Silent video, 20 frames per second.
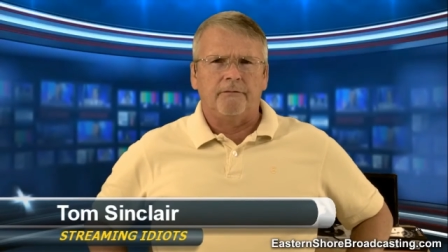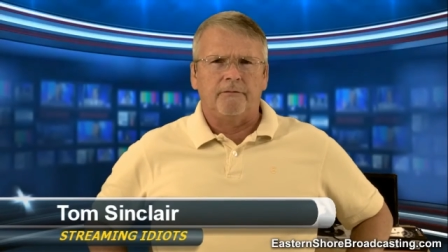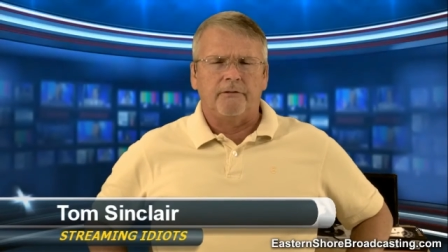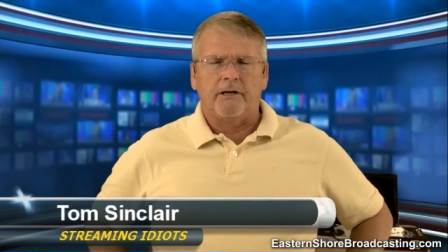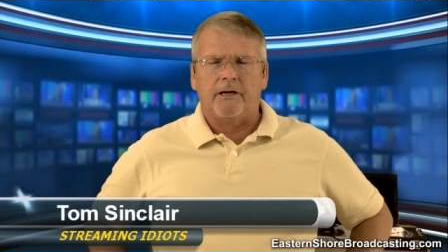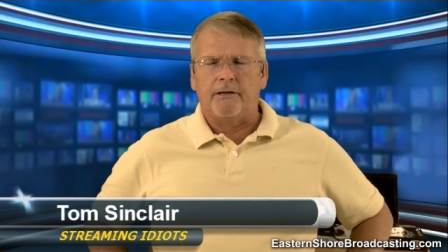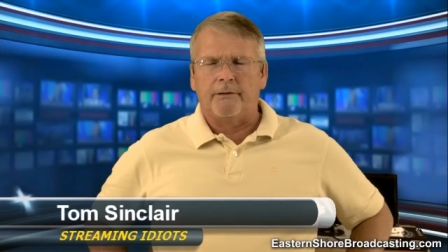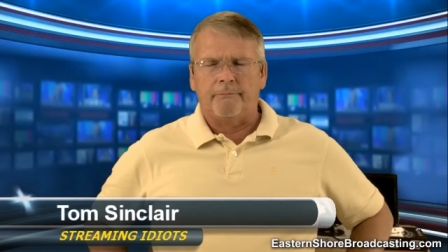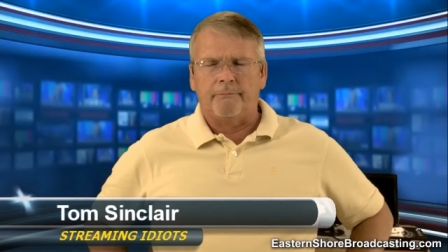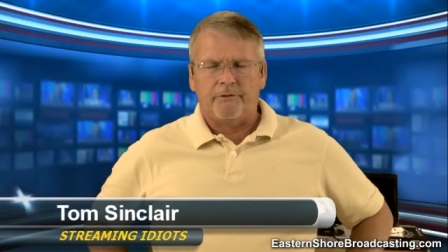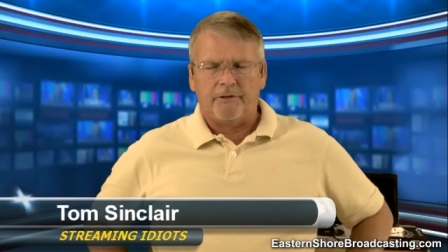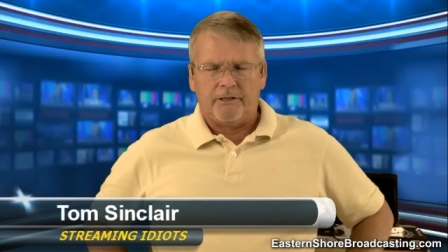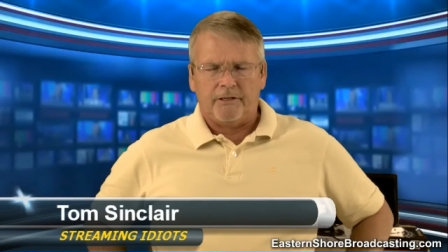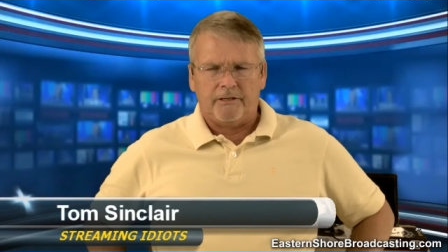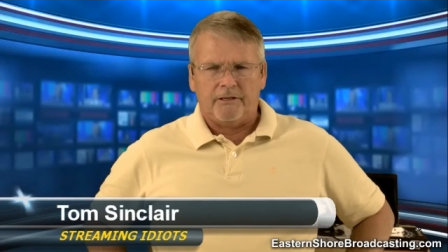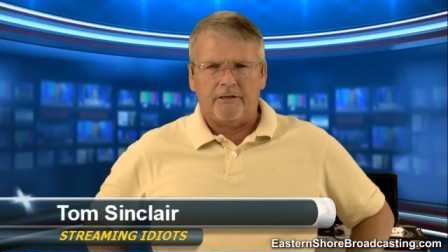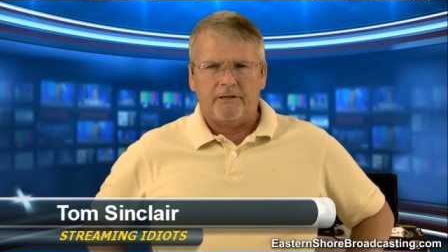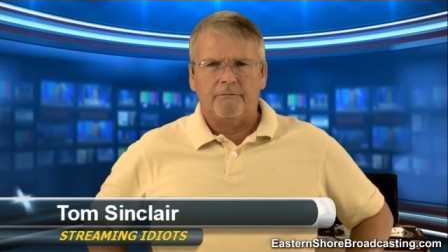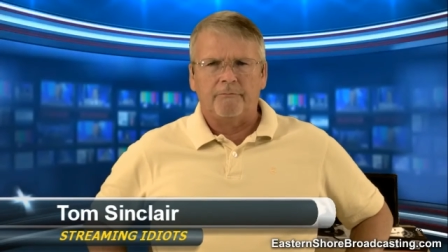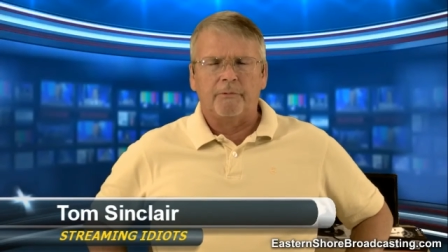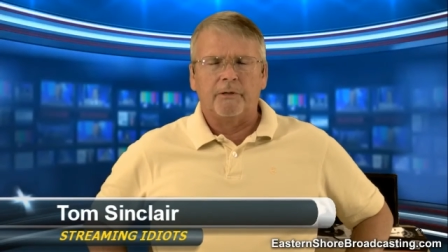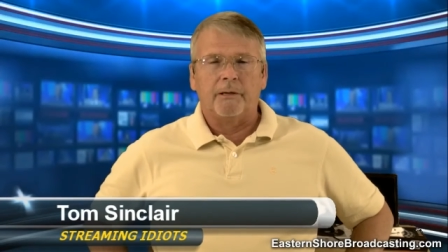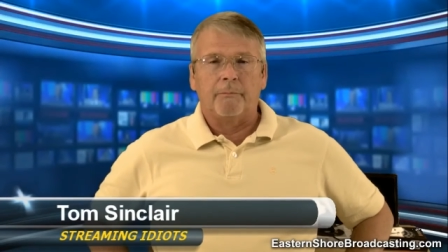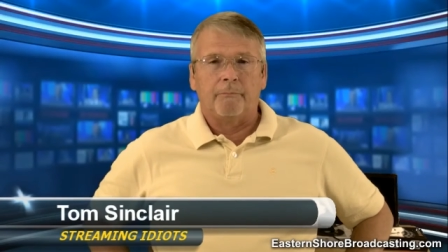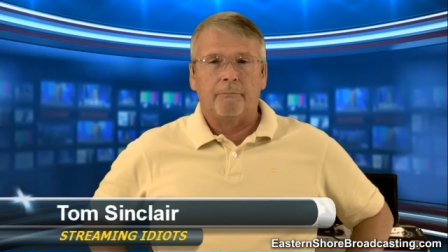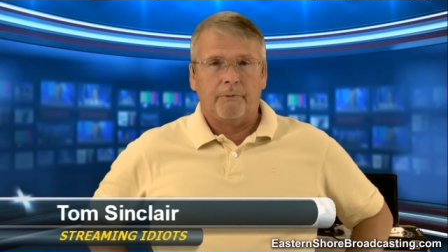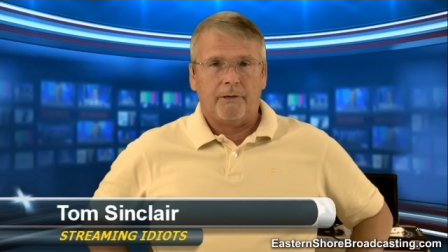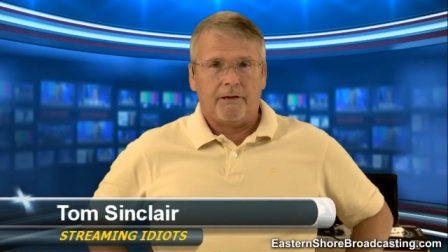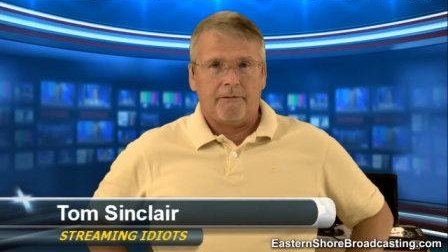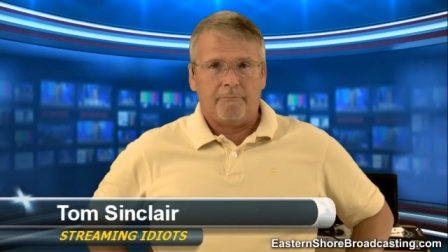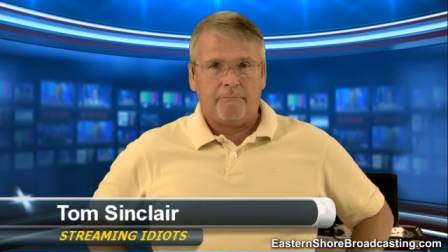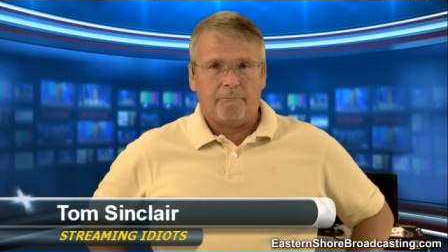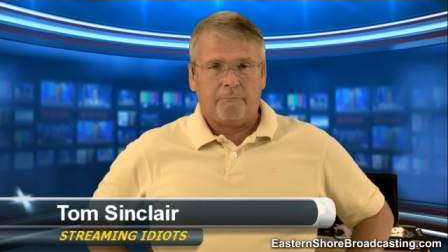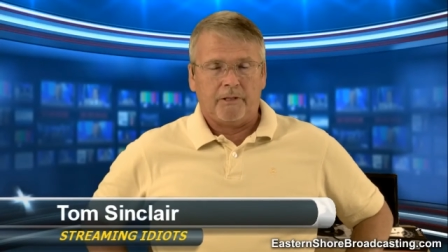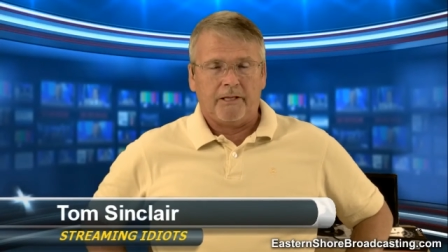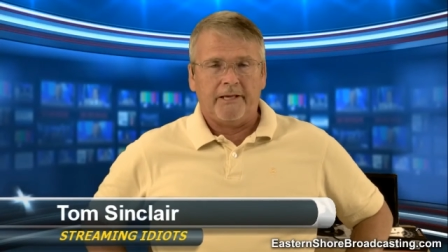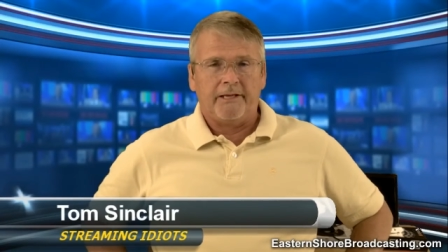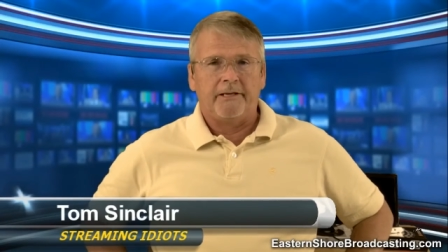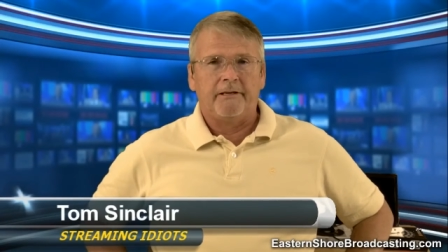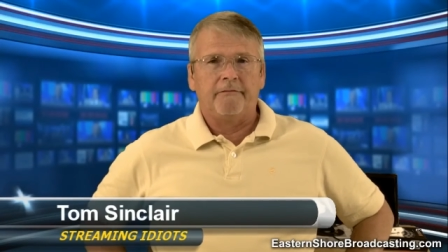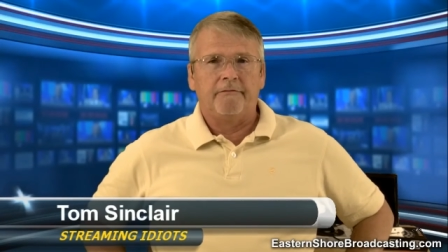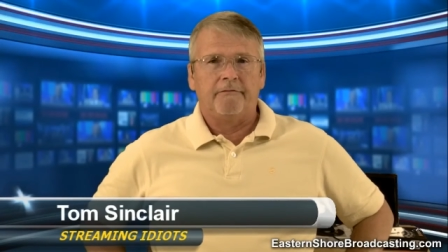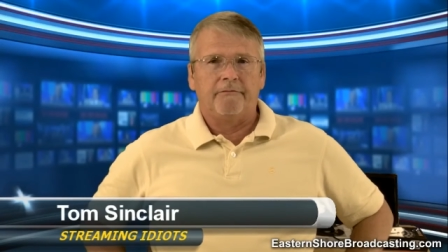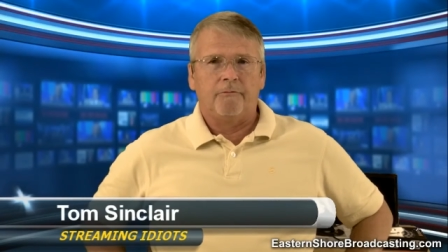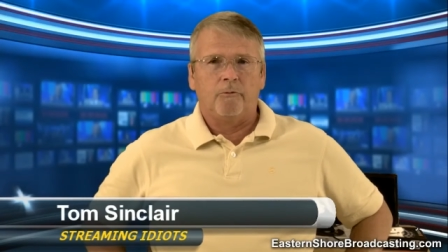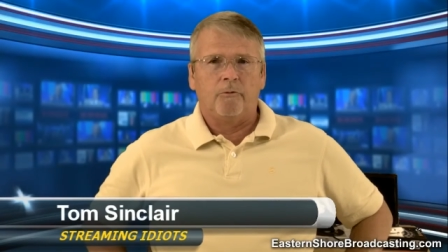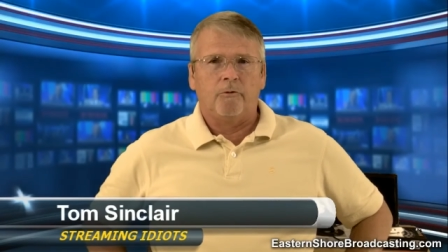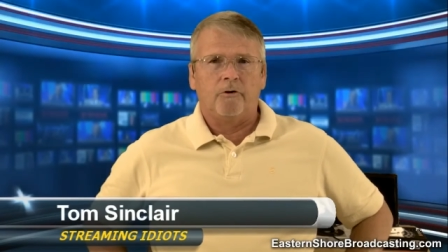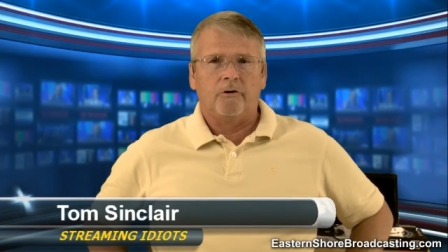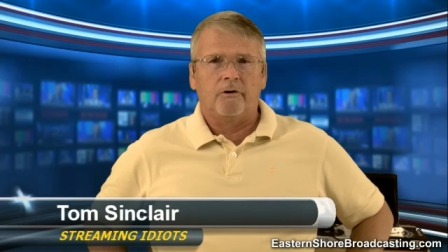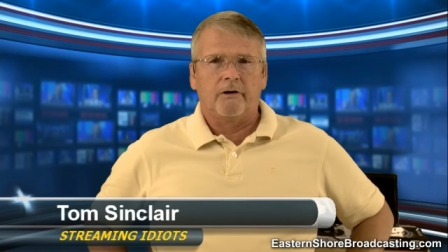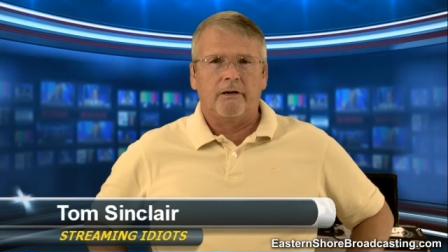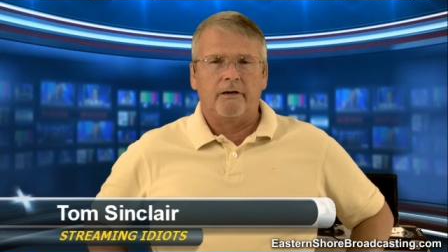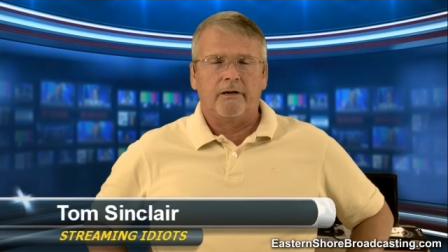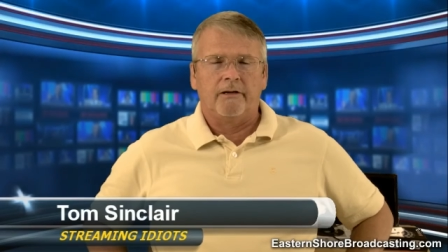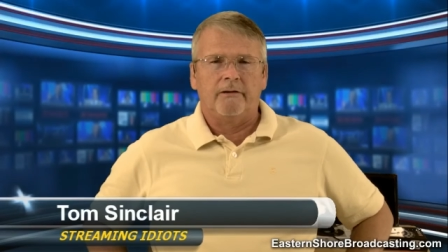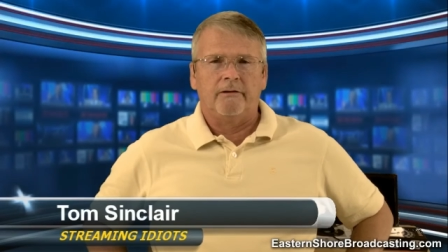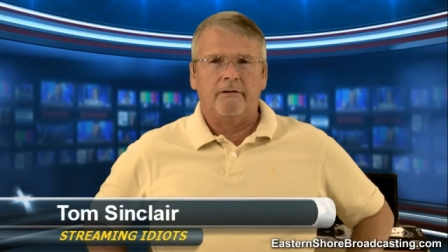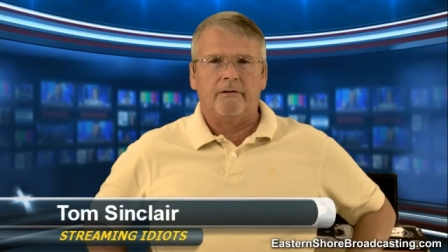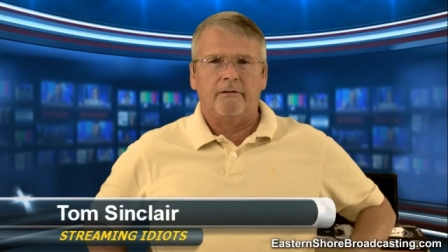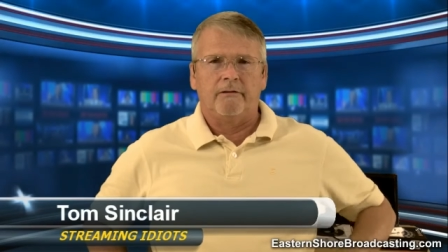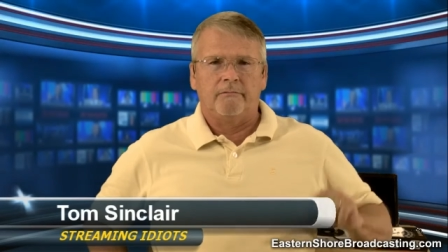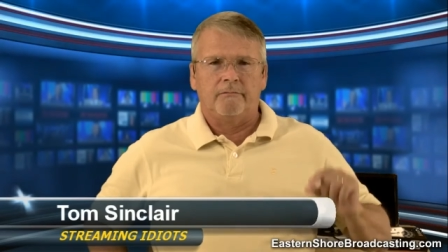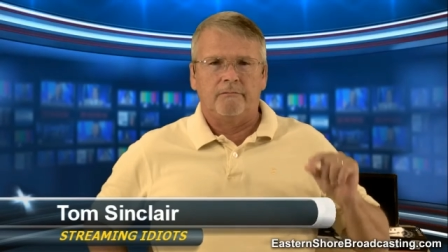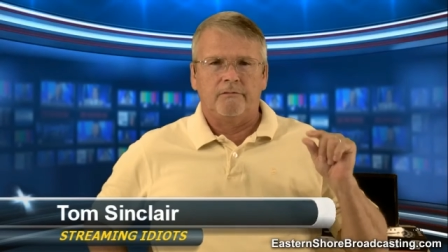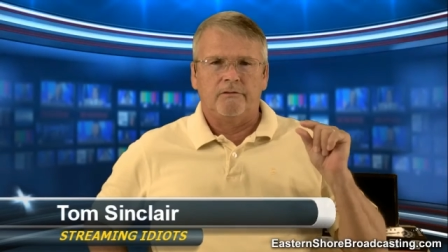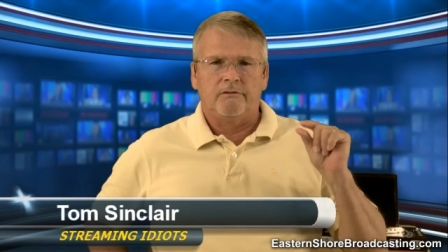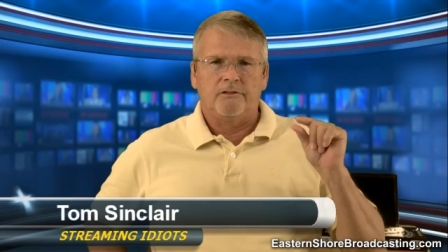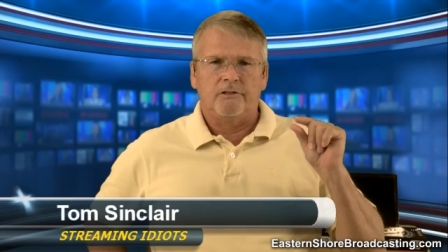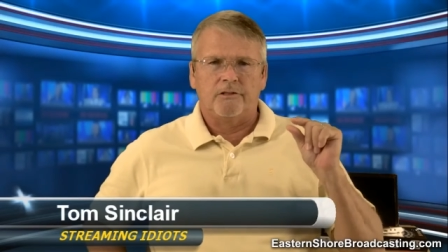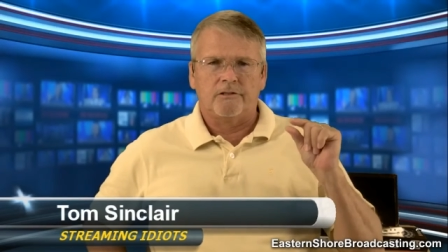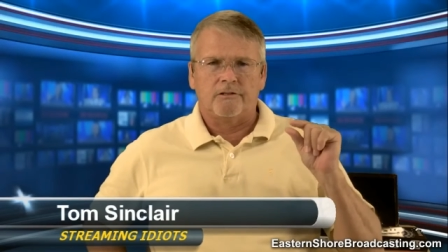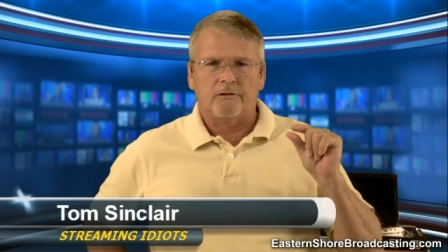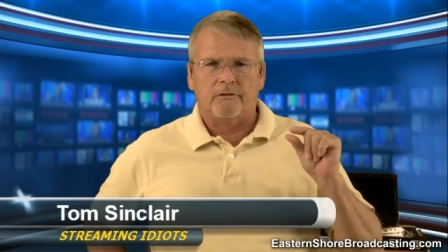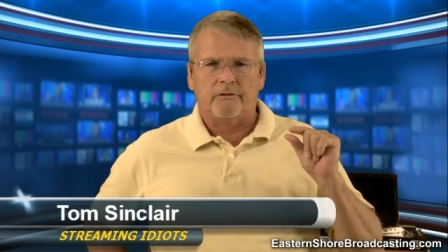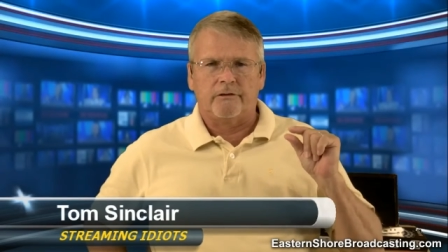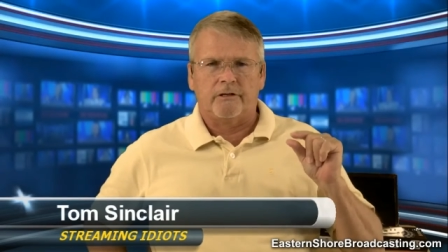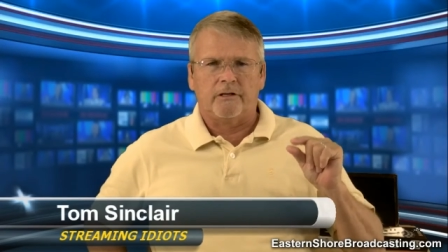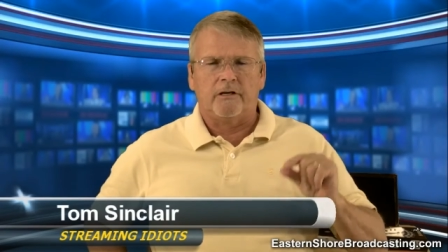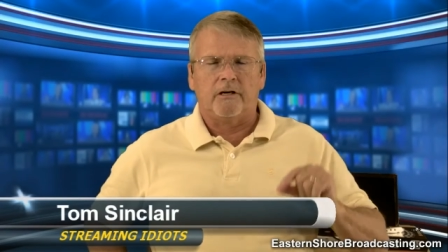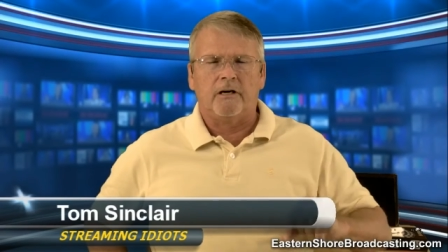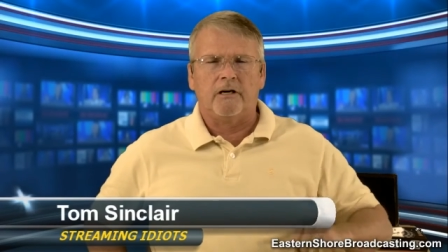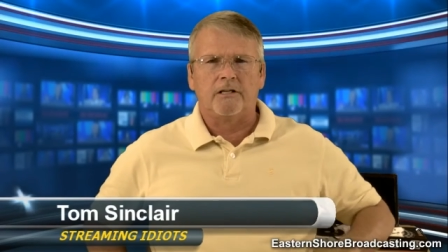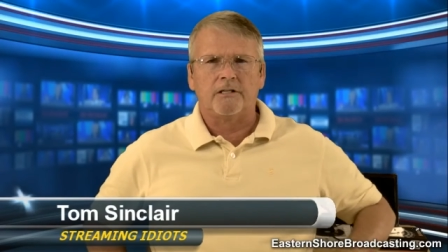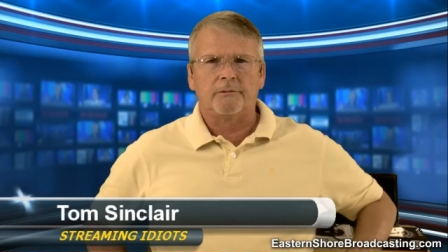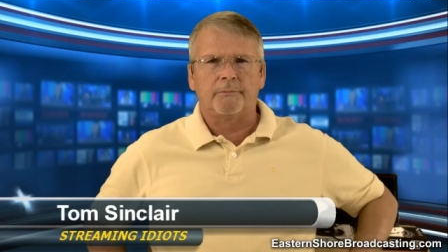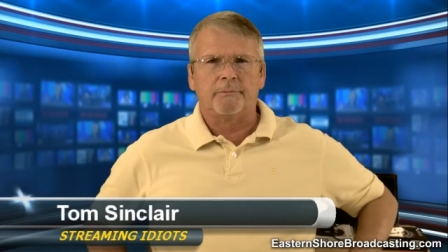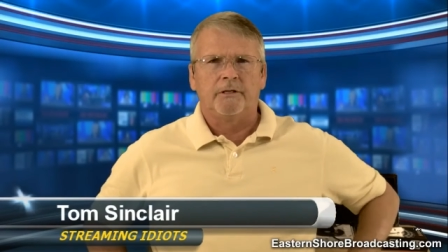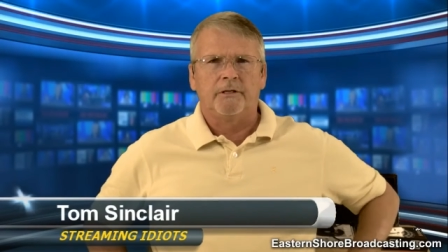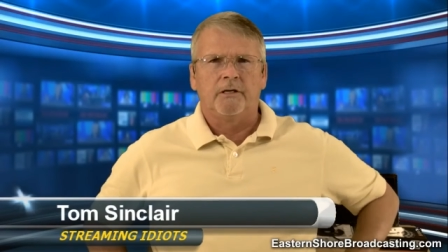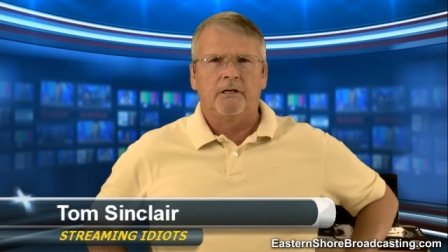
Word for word: not I'm thinking of, but I'm planning for, and just on the cusp